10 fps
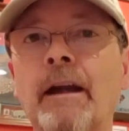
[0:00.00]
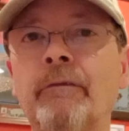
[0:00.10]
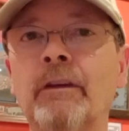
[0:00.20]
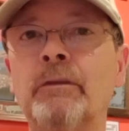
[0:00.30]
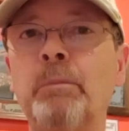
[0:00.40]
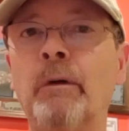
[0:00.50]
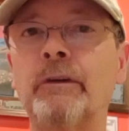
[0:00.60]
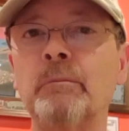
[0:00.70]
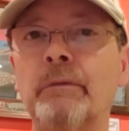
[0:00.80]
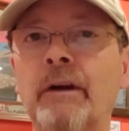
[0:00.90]
I have the
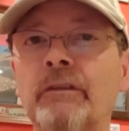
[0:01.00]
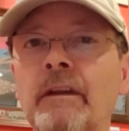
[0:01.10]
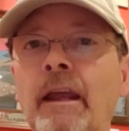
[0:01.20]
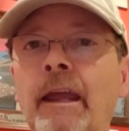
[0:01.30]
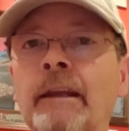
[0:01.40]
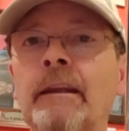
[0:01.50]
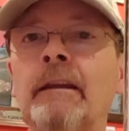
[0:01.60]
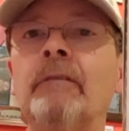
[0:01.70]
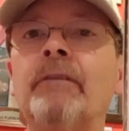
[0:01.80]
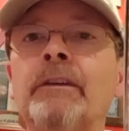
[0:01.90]
Sports Impression
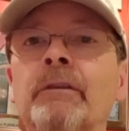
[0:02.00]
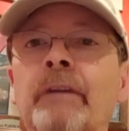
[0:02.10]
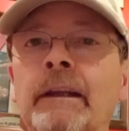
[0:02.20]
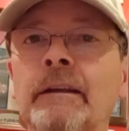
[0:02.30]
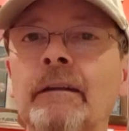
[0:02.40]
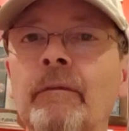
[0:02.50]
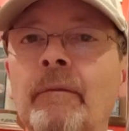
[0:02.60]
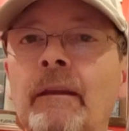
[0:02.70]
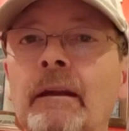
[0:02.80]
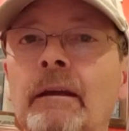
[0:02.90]
hanging figurine,
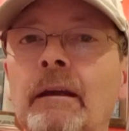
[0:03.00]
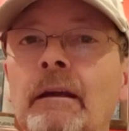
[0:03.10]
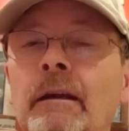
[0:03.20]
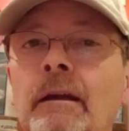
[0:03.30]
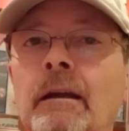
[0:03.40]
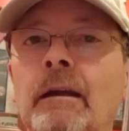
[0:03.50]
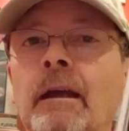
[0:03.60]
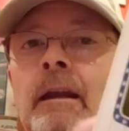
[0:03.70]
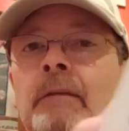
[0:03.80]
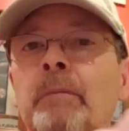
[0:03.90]

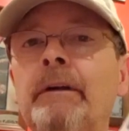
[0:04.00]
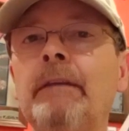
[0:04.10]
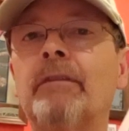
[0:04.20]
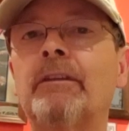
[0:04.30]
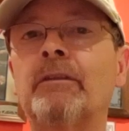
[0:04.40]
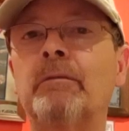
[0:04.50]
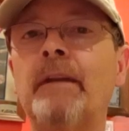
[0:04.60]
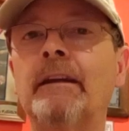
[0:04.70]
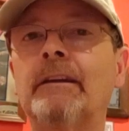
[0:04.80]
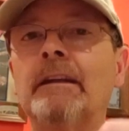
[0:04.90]
and I believe this is from
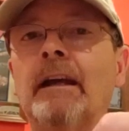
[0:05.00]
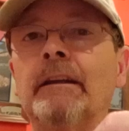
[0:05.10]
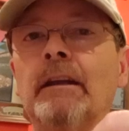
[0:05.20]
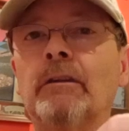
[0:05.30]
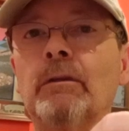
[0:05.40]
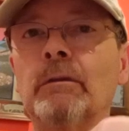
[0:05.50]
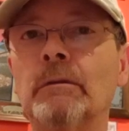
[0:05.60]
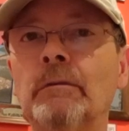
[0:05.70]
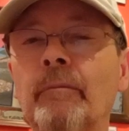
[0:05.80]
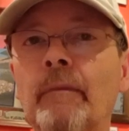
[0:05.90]

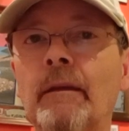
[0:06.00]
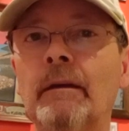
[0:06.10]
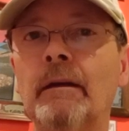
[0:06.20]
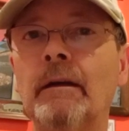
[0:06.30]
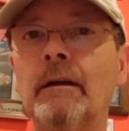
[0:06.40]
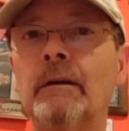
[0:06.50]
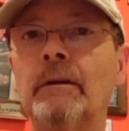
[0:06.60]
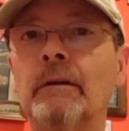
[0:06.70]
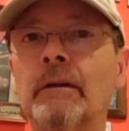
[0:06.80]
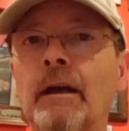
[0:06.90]
1992.
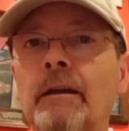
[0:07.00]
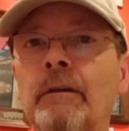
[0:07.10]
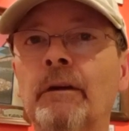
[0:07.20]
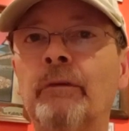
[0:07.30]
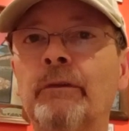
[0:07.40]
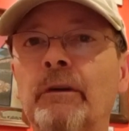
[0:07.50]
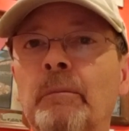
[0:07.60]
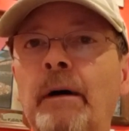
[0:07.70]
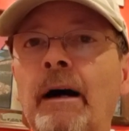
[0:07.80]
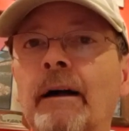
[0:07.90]
Got it in the
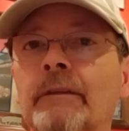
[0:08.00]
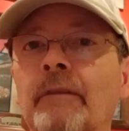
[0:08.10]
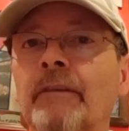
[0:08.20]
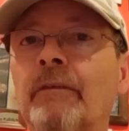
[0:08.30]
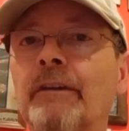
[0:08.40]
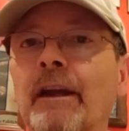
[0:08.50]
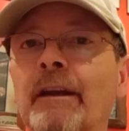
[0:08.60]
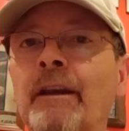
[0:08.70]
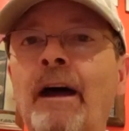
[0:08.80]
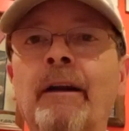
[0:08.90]
original box. I've never
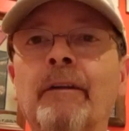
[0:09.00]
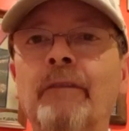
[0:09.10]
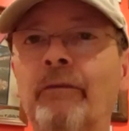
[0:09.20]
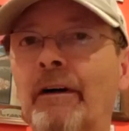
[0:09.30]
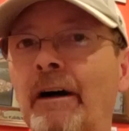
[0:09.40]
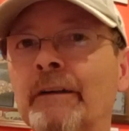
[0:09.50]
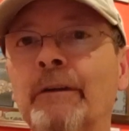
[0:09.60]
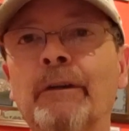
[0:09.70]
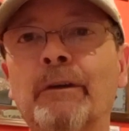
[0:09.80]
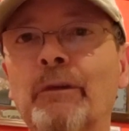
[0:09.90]
taken it out. I've never hung
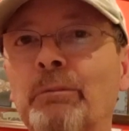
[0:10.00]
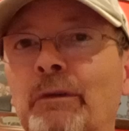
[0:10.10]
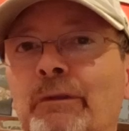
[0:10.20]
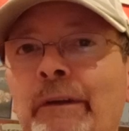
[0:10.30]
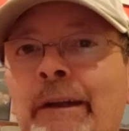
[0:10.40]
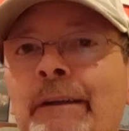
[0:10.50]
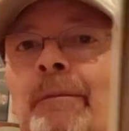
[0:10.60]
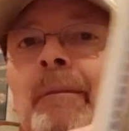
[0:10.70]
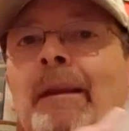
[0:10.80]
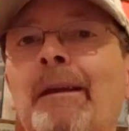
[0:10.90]
it on the Christmas
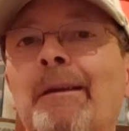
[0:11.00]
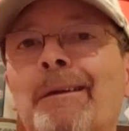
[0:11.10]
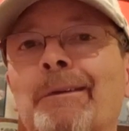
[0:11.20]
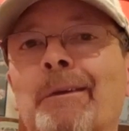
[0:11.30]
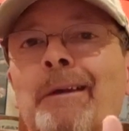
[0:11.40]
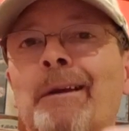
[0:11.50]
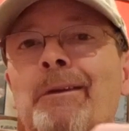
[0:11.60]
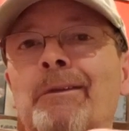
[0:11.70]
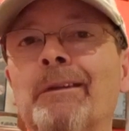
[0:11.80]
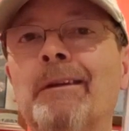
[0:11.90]
tree. So that
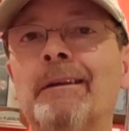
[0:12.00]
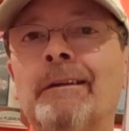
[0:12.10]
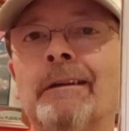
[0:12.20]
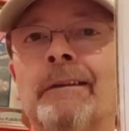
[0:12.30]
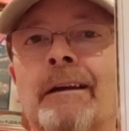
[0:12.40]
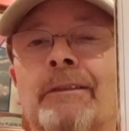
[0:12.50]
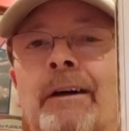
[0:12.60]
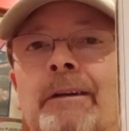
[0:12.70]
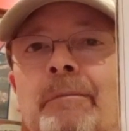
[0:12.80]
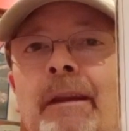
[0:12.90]
is a nice
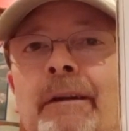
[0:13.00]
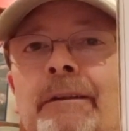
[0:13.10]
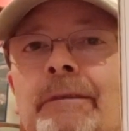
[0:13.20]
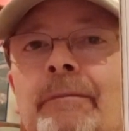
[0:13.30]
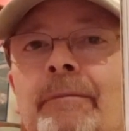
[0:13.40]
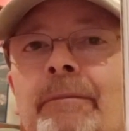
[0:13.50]
item there.